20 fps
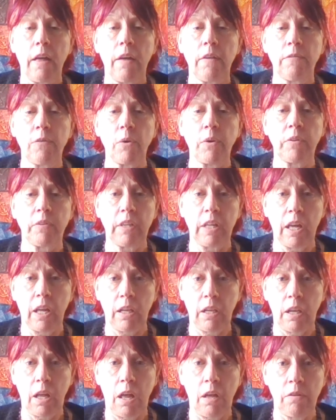focusing
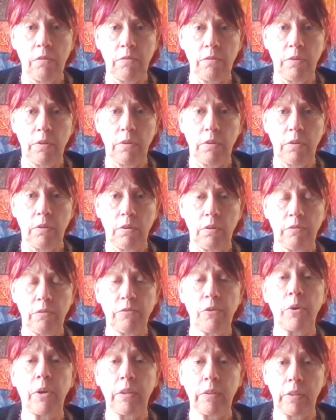on love,
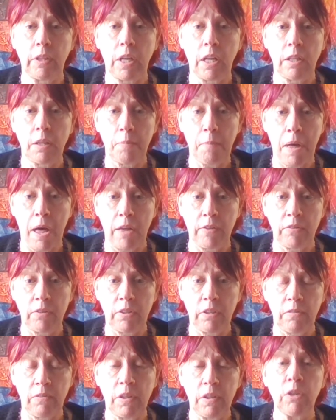focusing on the
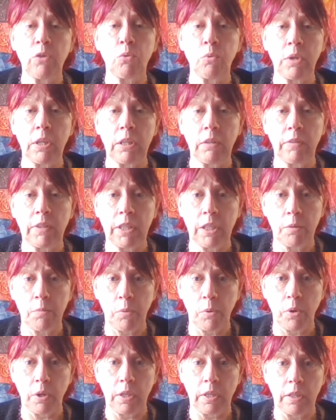positive is really, really
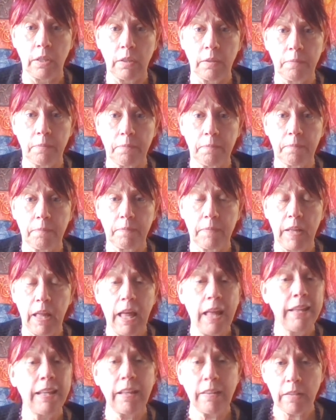important.
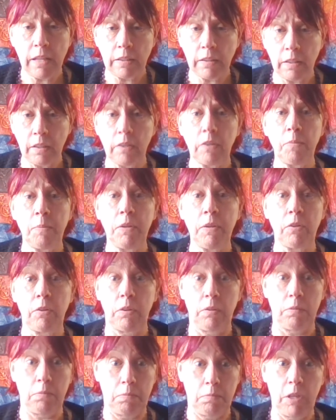That's not to
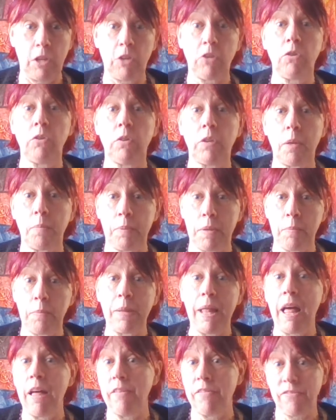dismiss issues that people
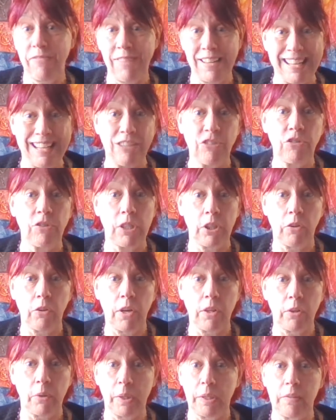have financially or
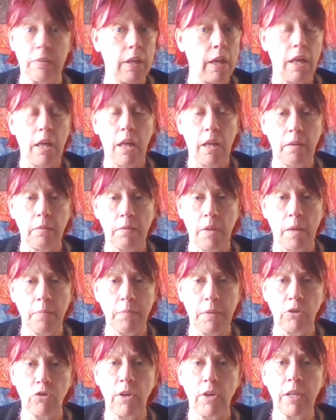otherwise. I'm
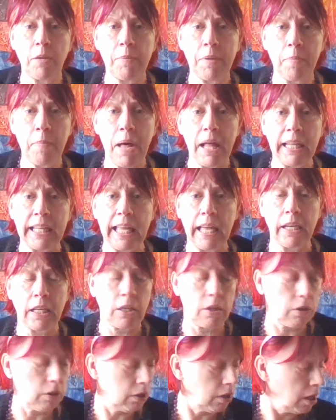not trying to be a Pollyanna
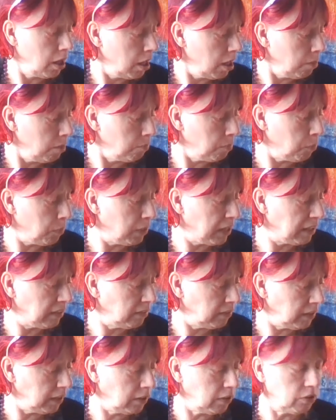here. But when I
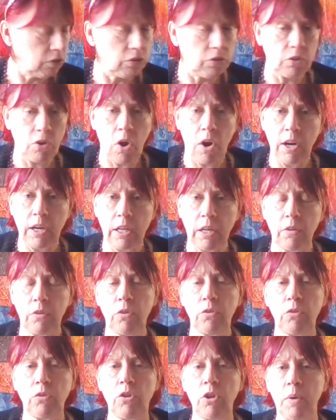see this card here,
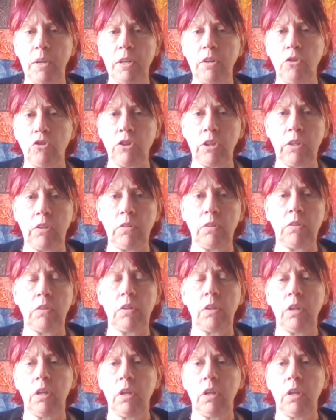there's new energies,